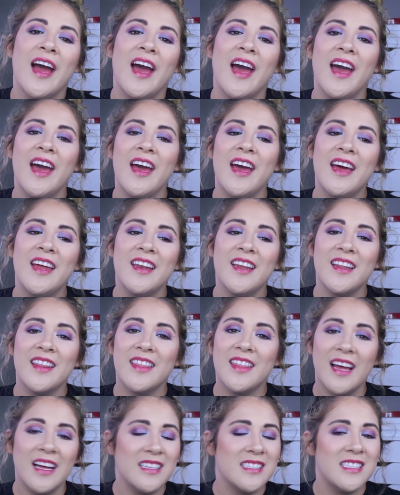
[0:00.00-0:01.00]
And
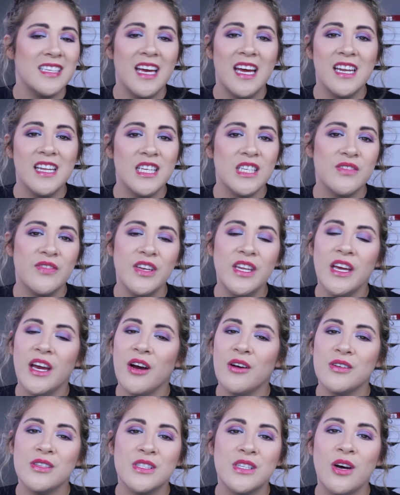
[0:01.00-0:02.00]
that's the end of this
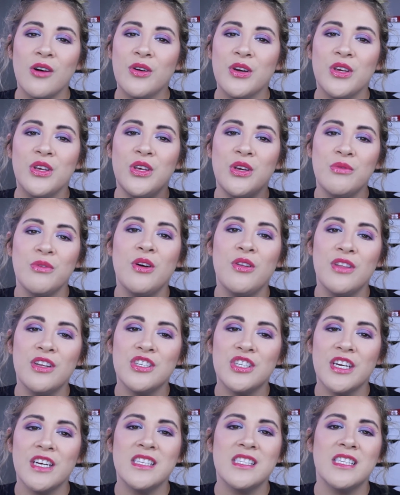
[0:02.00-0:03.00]
video. So you know the
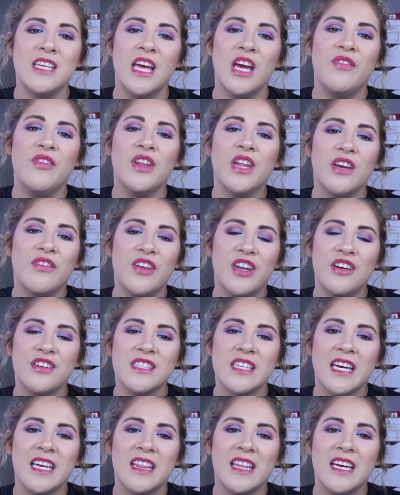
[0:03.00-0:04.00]
gist. If you like
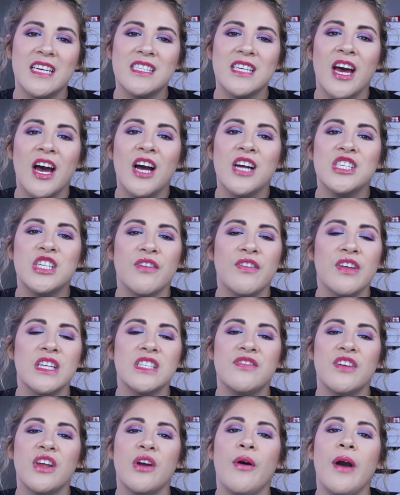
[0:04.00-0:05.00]
videos like this, don't forget
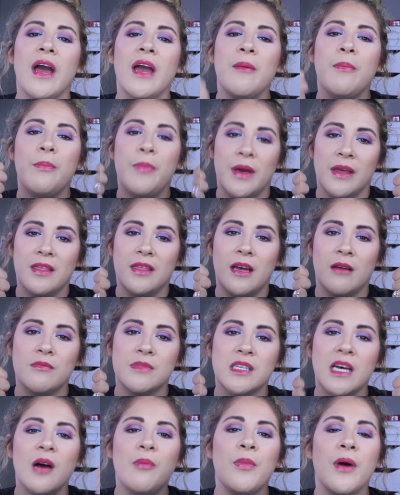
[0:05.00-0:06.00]
this video a big
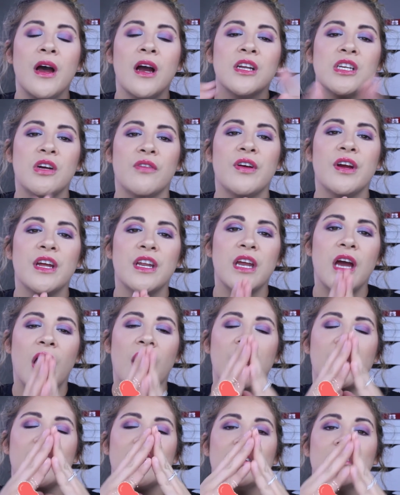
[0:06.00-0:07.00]
thumbs up. Don't forget
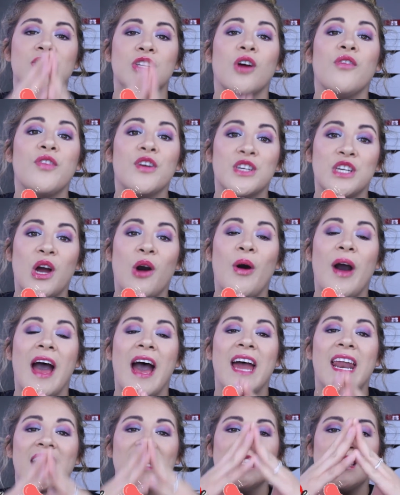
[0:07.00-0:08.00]
to go
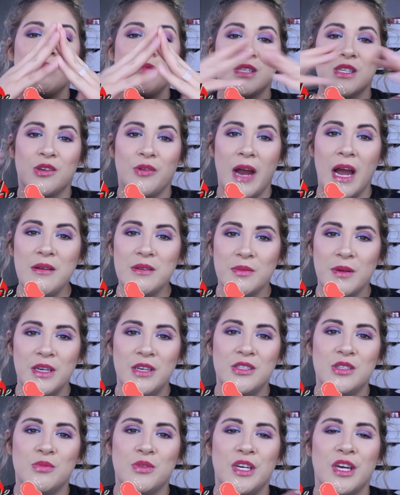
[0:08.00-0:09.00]
ahead and subscribe to my
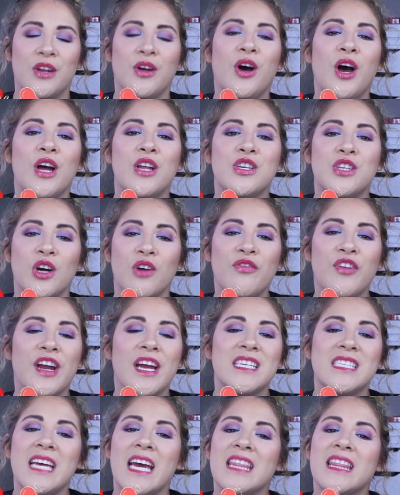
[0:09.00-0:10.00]
YouTube channel, and don't
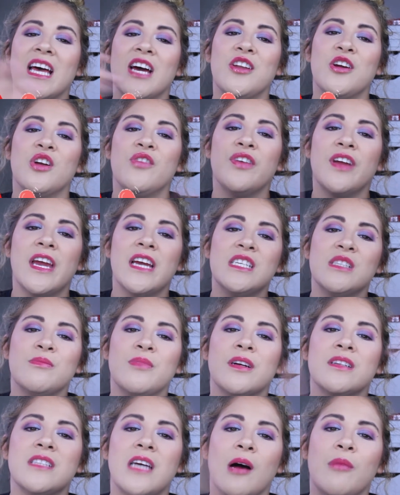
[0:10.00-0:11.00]
forget to hit that notification
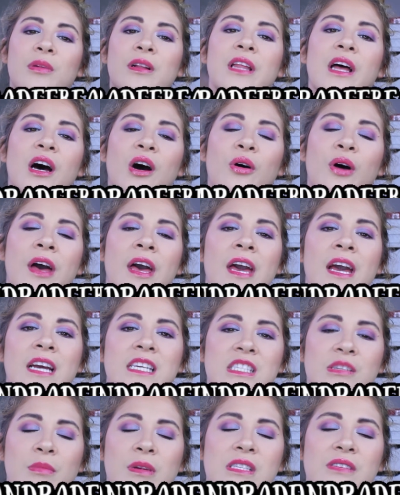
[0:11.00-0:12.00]
bell down below
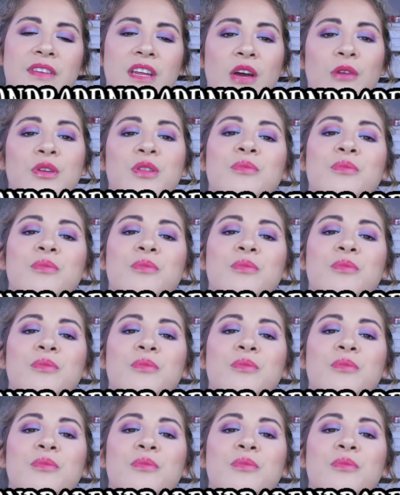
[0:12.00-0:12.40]
so you don't miss a video with